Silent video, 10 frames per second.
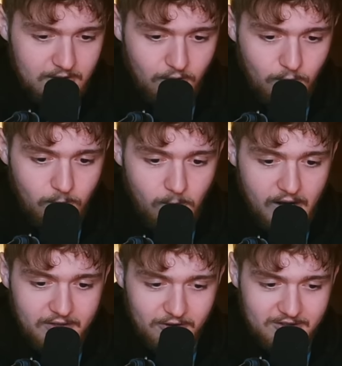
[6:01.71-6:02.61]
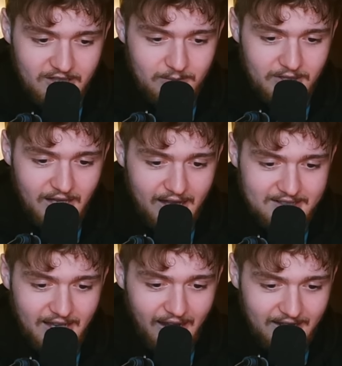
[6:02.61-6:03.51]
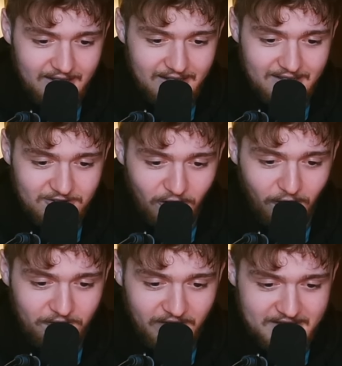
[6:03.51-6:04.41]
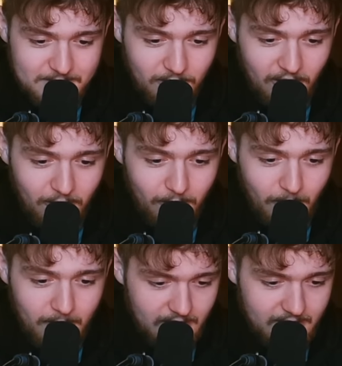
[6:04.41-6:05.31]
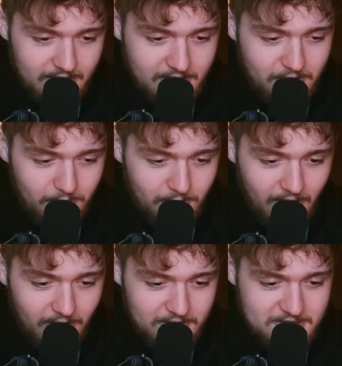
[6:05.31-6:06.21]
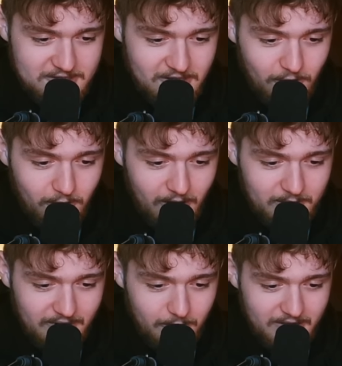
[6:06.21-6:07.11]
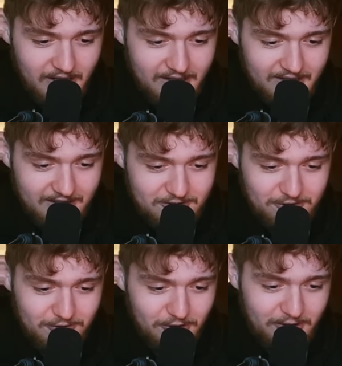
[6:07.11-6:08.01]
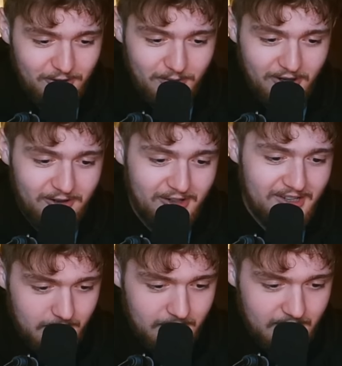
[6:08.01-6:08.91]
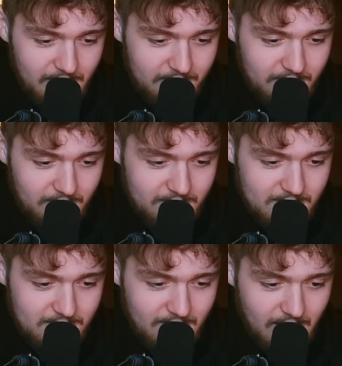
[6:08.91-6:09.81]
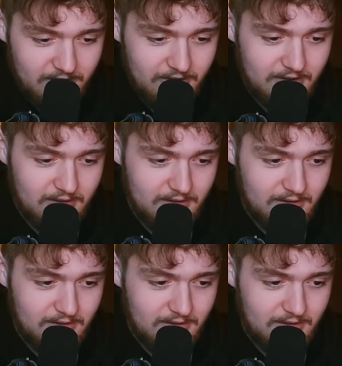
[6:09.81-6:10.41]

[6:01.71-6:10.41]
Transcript: Ain't no way they're teaming at eighty trophies, bro. Gray, you are so unbelievably dead. Screw you, bro. Come at me, bro. I have the gadget.